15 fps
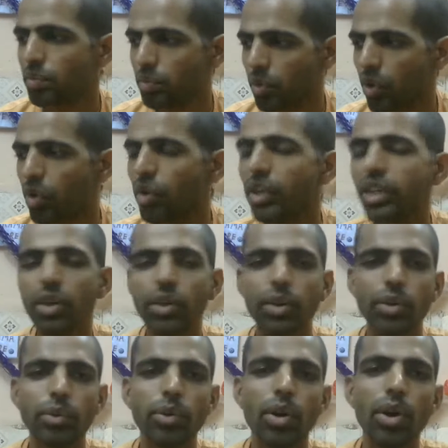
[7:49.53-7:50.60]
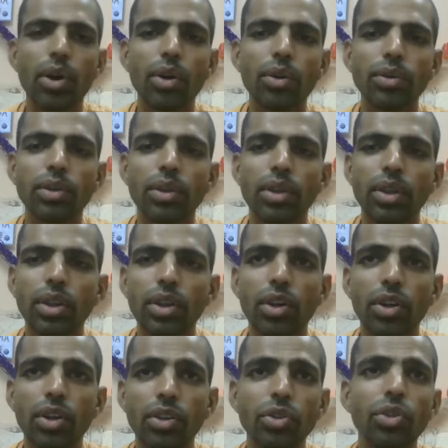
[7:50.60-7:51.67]
following our vow,
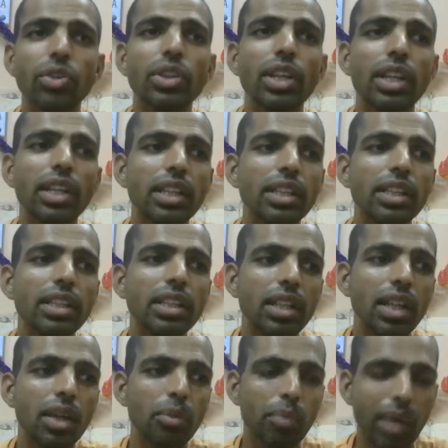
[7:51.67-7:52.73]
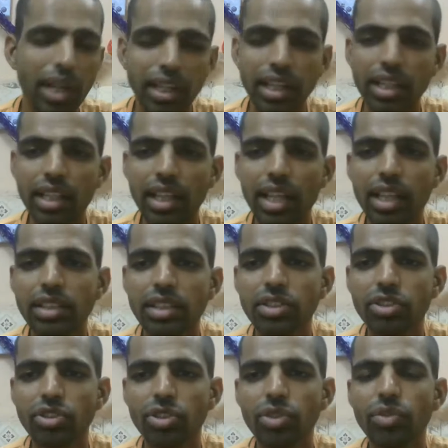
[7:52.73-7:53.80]
or Duryodhan is maintaining
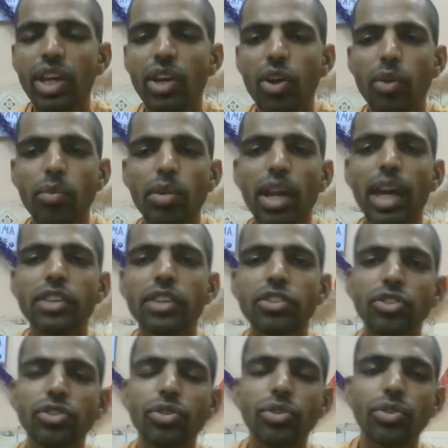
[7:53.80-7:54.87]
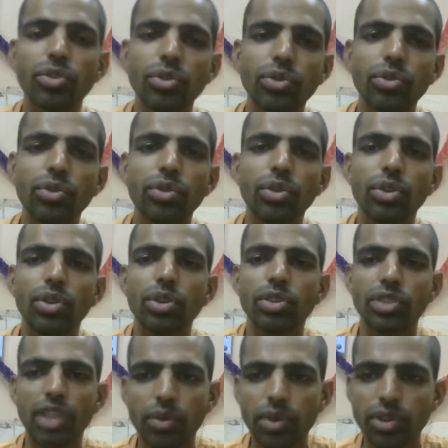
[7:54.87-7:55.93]
us, so we are obliged to do
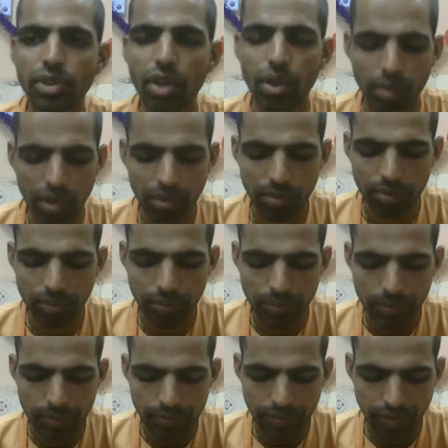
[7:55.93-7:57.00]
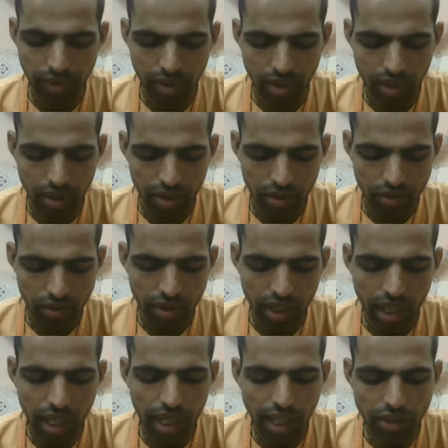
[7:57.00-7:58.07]
service of him. So
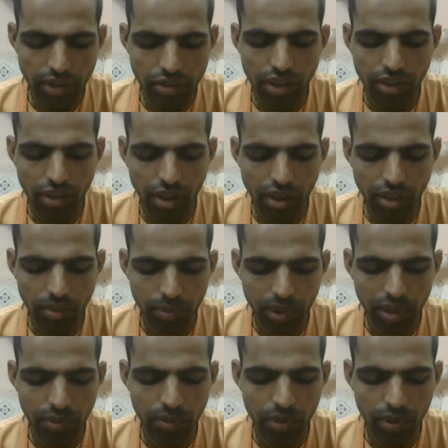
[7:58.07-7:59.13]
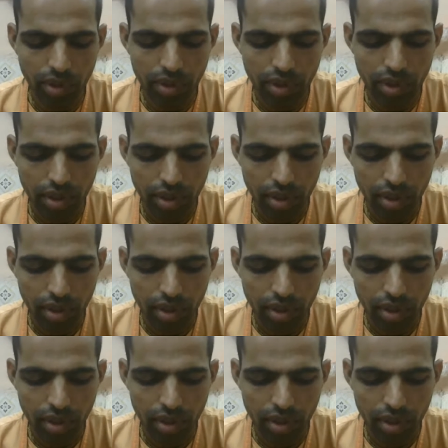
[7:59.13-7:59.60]
they are actually not fit for